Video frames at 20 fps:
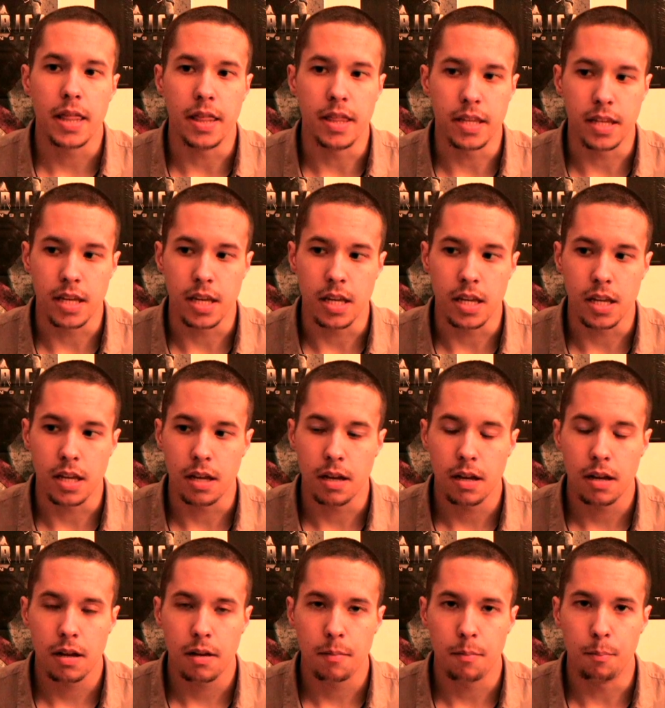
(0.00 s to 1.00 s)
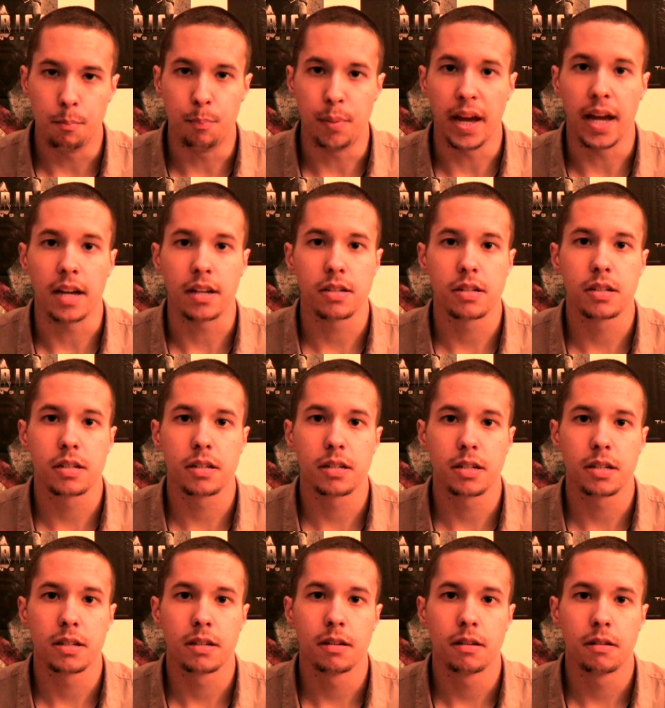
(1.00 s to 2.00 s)
the best
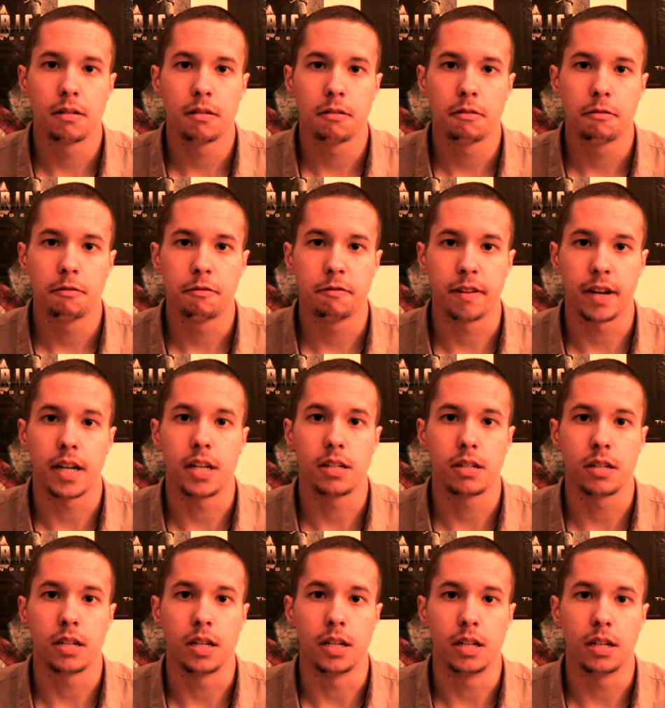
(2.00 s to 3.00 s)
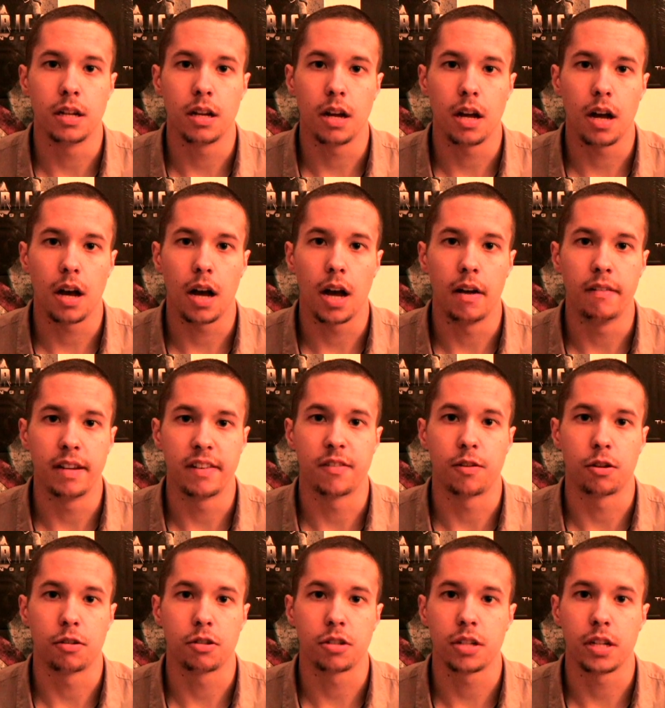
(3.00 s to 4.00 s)
fight scene I've
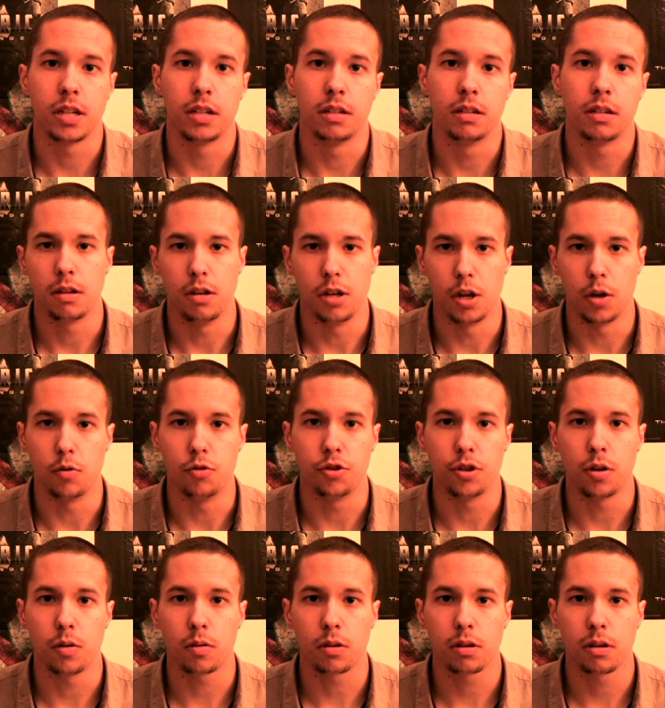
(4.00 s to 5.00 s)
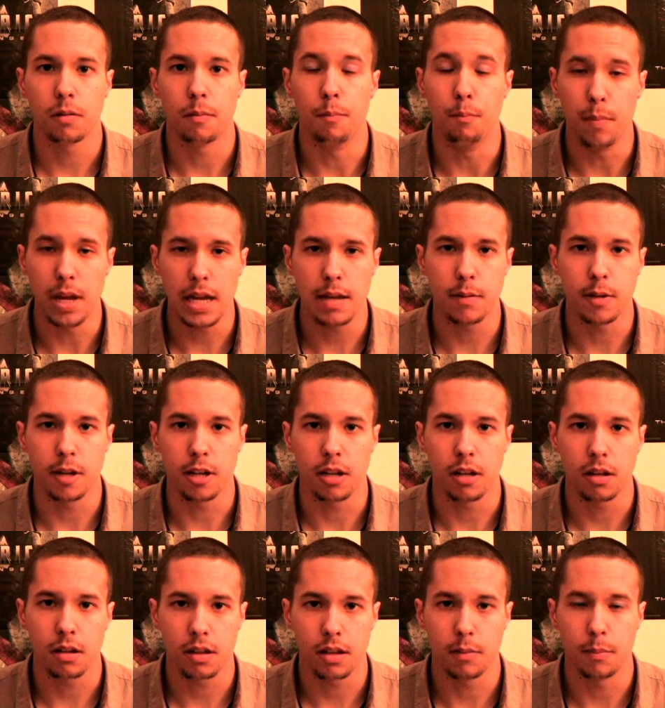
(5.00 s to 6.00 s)
ever seen, no joke.
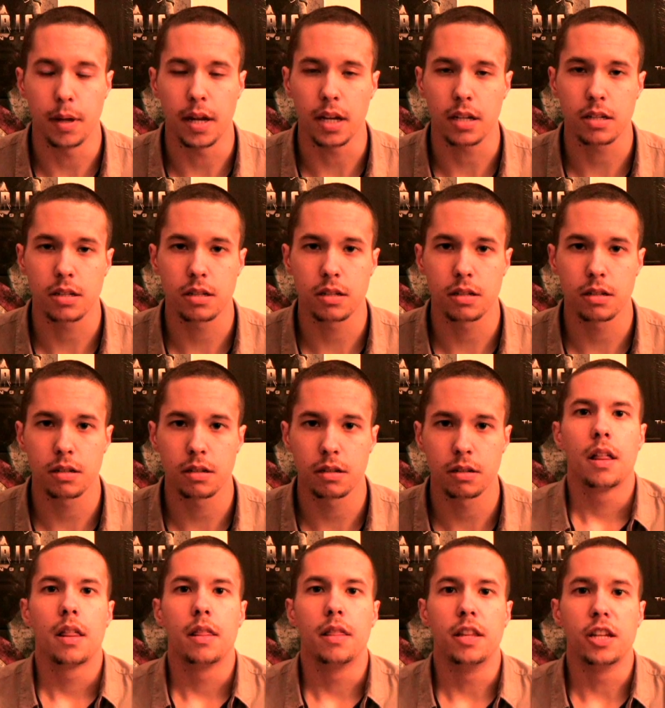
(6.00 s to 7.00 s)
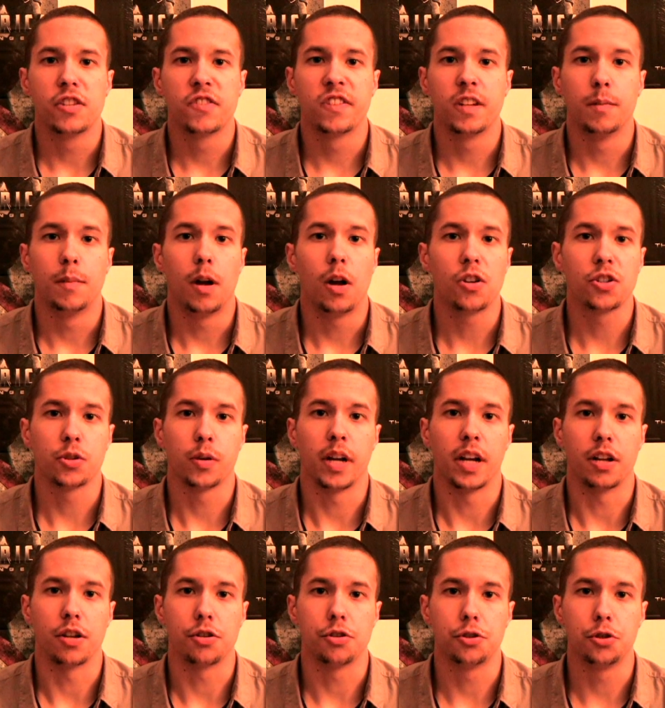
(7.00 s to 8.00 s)
Maybe the best. This film also
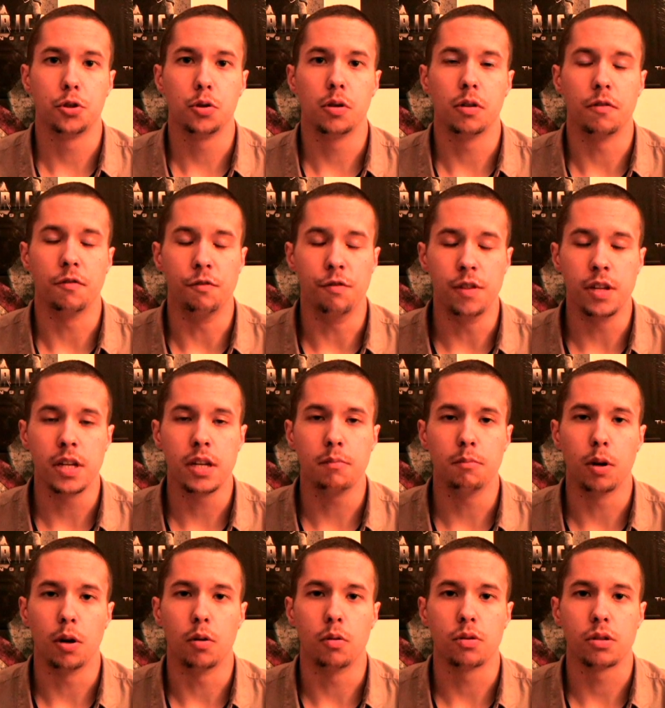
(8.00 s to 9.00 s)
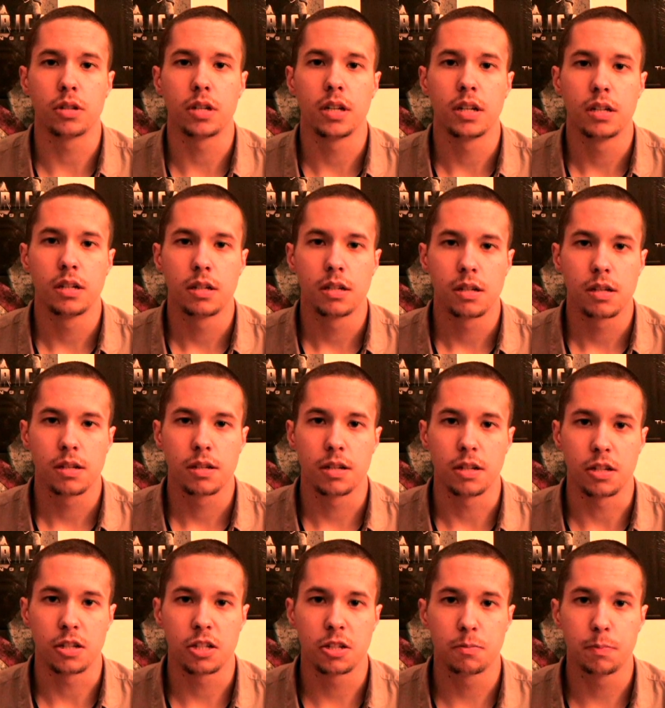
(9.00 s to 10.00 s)
has two of the most
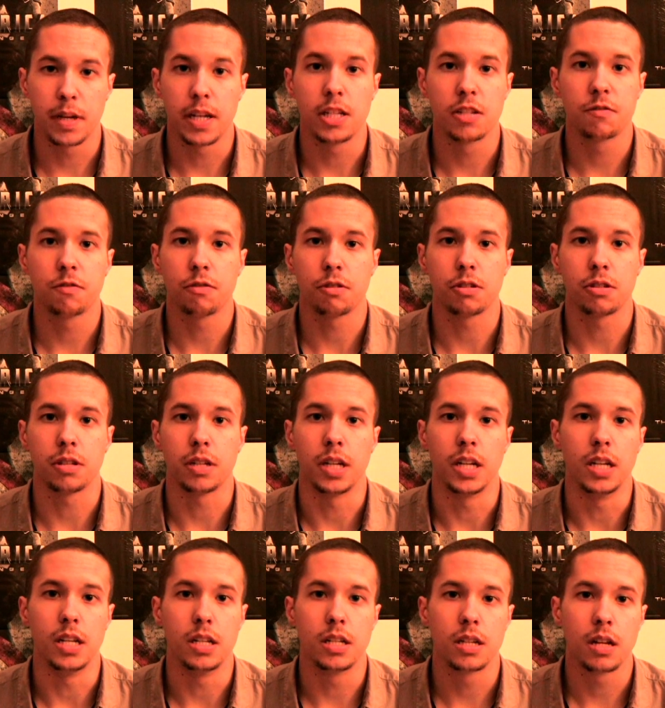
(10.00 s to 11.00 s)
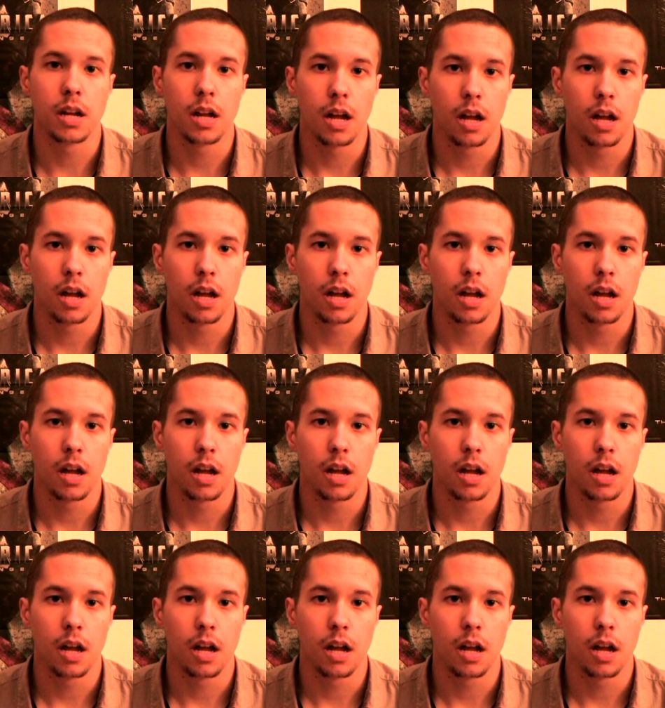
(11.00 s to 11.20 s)
suspenseful scenes